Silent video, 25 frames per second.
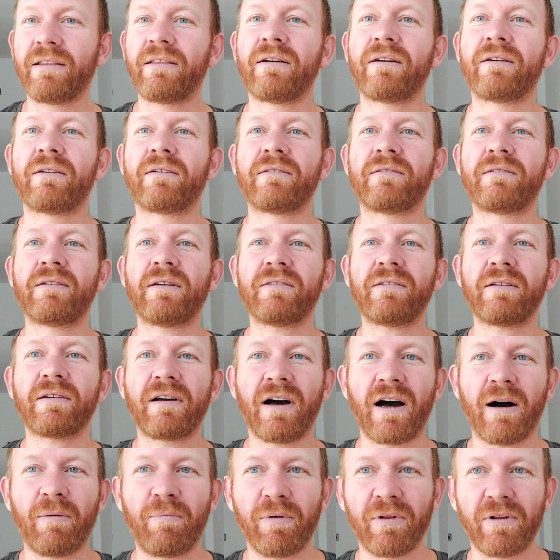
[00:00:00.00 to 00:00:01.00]
there's just a
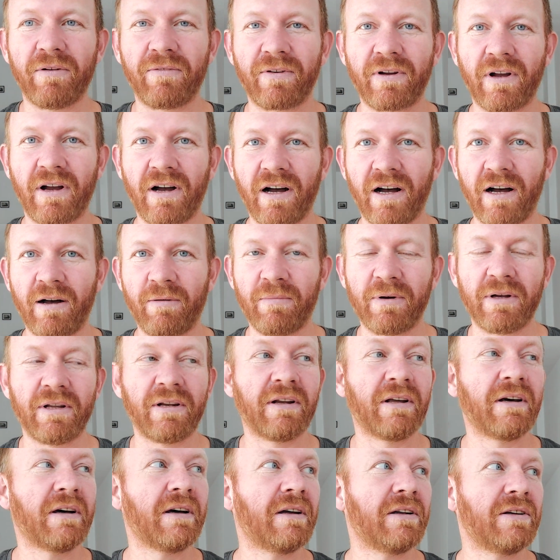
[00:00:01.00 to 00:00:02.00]
couple of
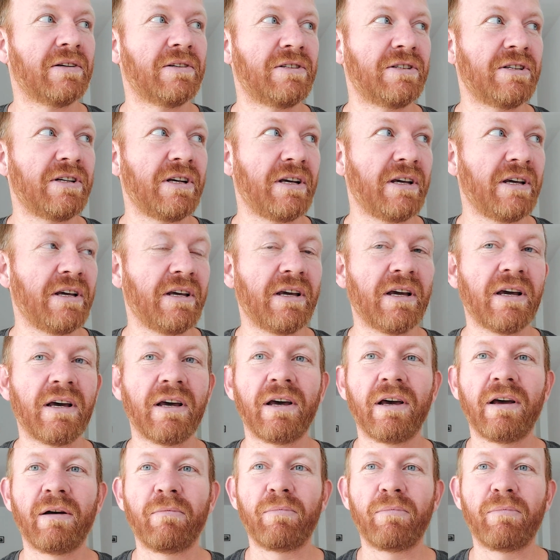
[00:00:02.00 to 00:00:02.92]
common G